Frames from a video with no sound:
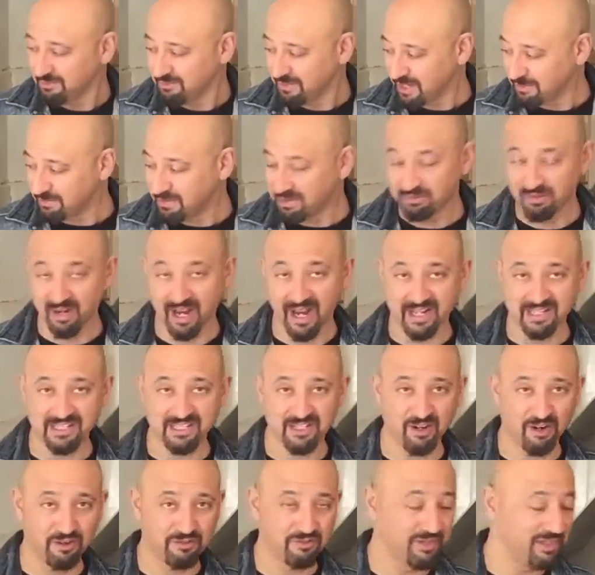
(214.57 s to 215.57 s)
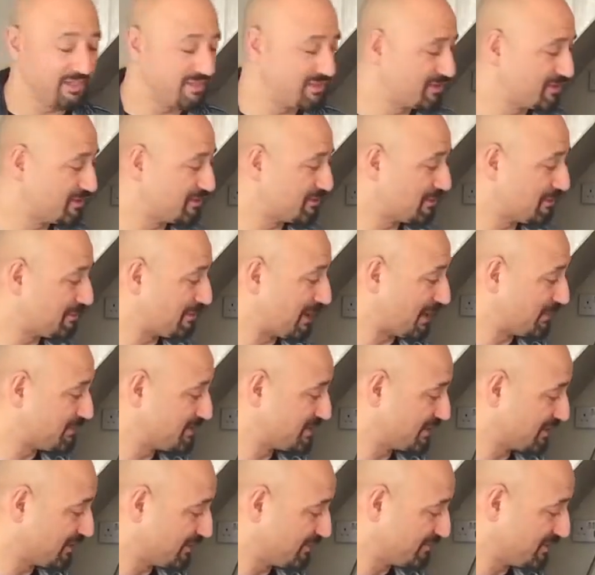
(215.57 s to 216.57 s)
maybe reacting off each other or
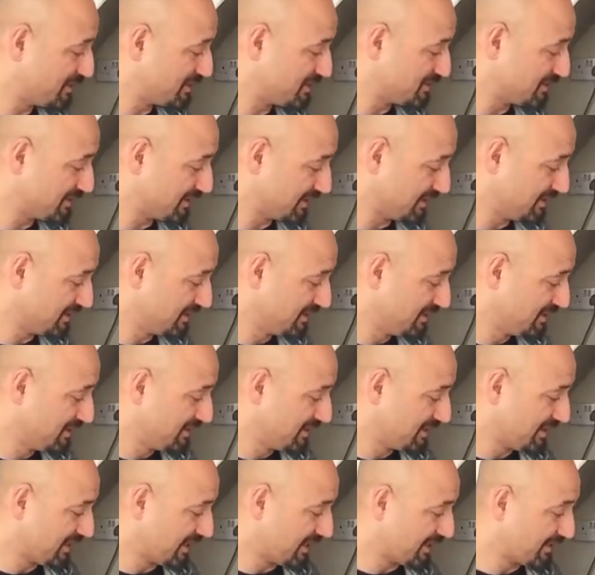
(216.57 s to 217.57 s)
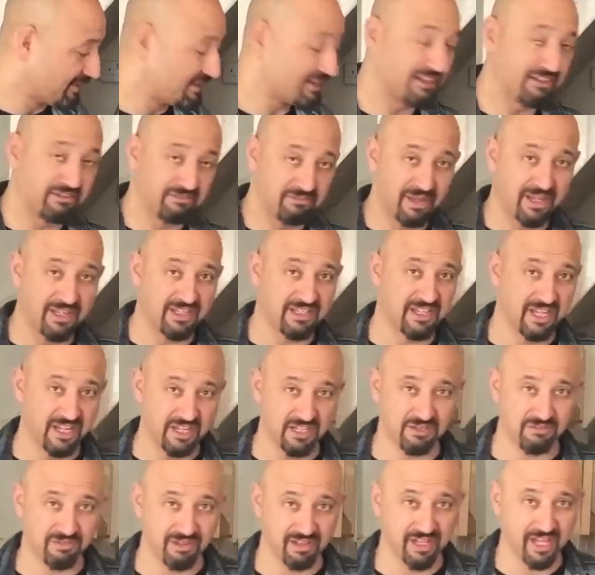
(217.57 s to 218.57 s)
bouncing off each other. And I think
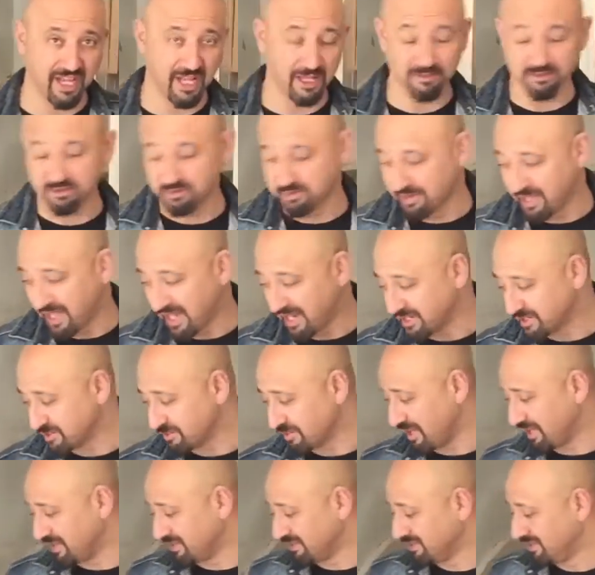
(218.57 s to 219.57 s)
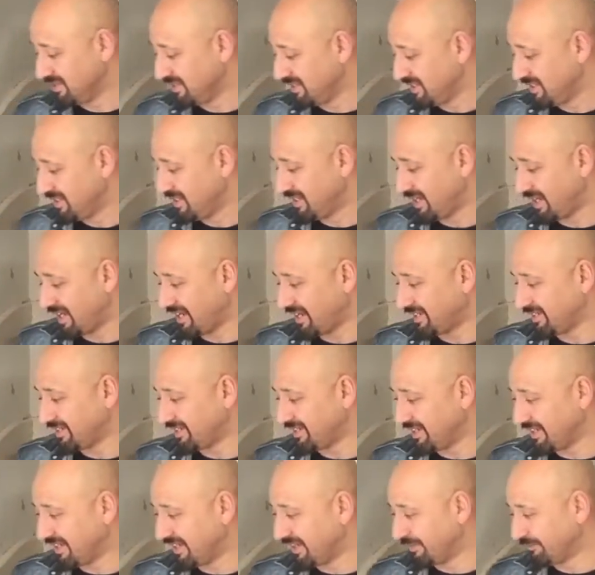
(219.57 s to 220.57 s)
meditation really helps with that as well.
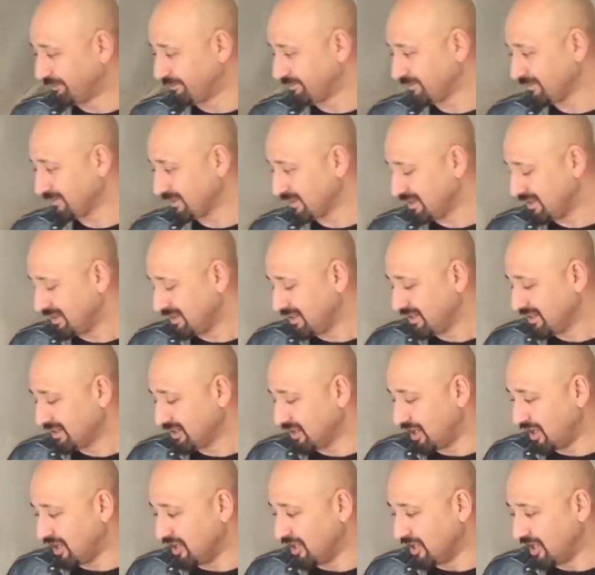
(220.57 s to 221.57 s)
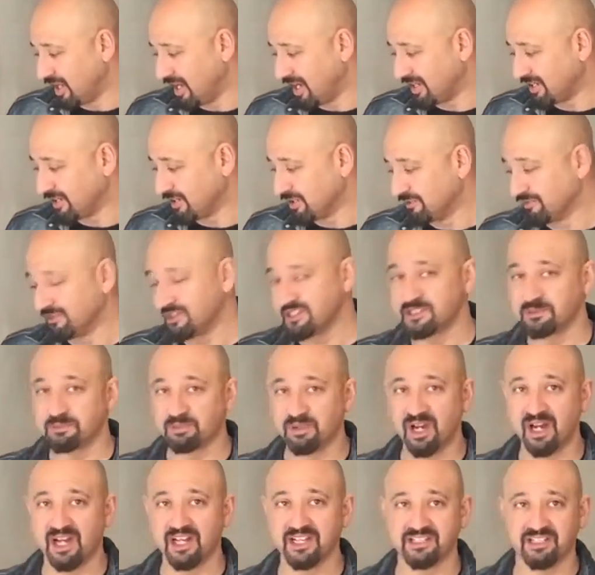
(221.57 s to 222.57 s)
And I had a lovely
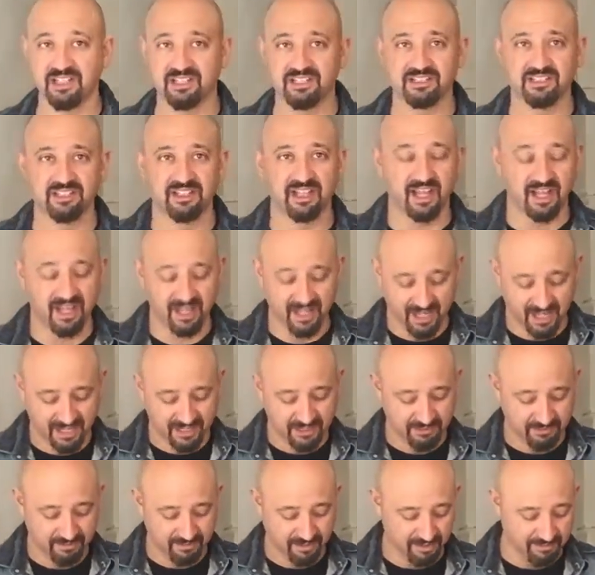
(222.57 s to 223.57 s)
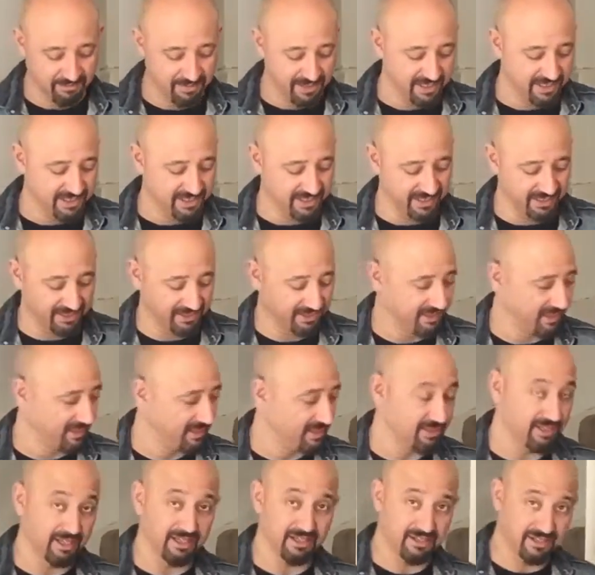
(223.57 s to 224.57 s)
surprise yesterday. I had a meeting.
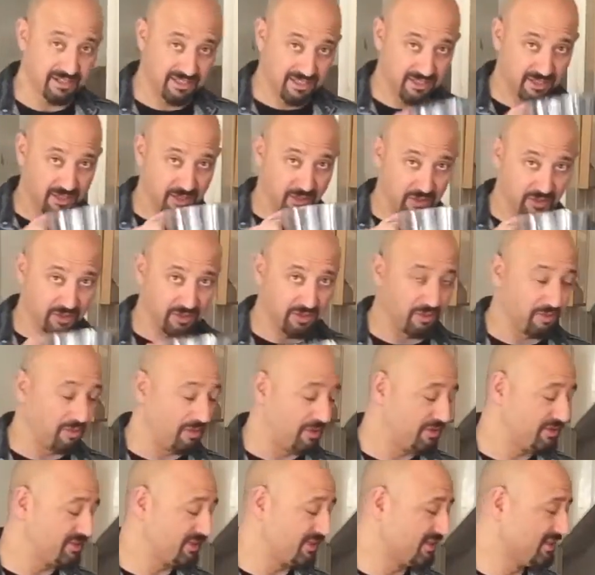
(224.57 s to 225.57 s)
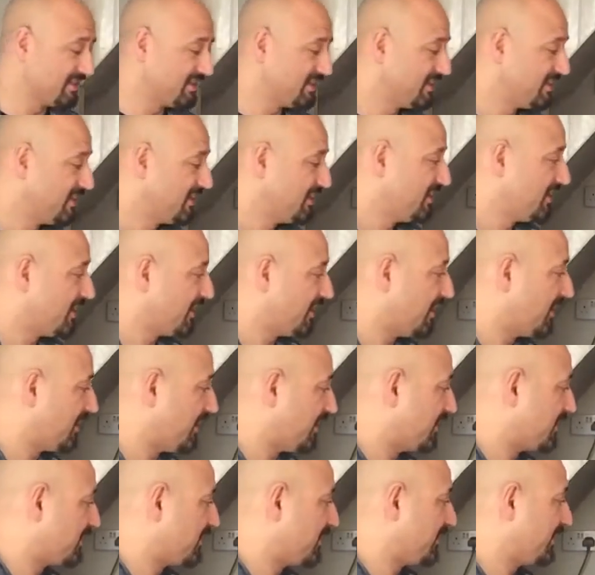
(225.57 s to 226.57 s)
This is the coconut water
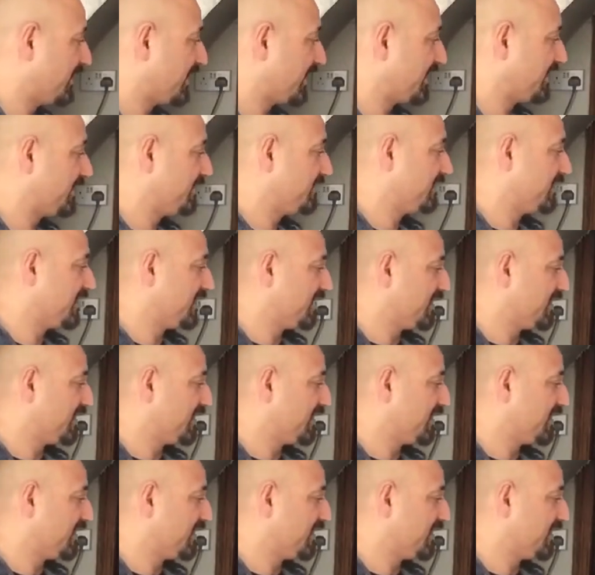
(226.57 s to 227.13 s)
going in